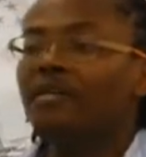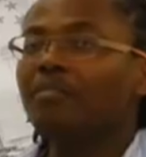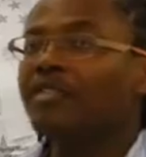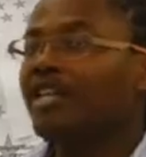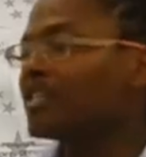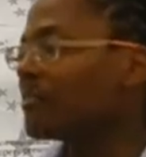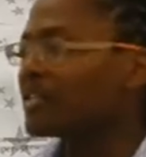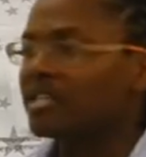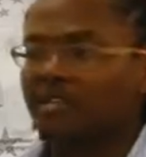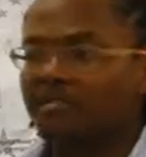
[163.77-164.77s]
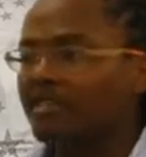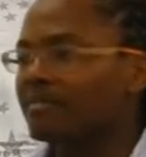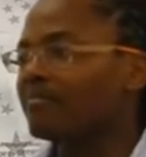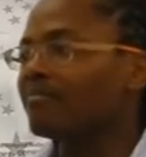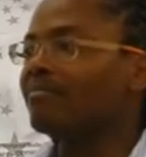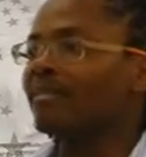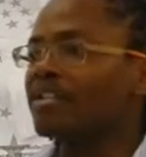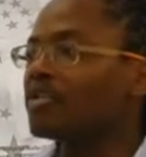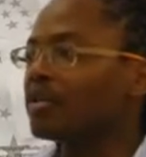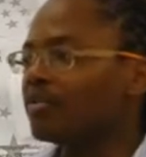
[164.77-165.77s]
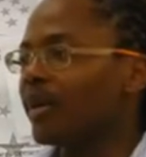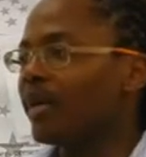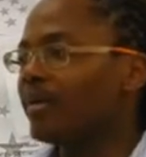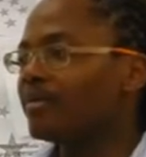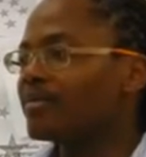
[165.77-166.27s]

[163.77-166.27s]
presenting myself in a certain way.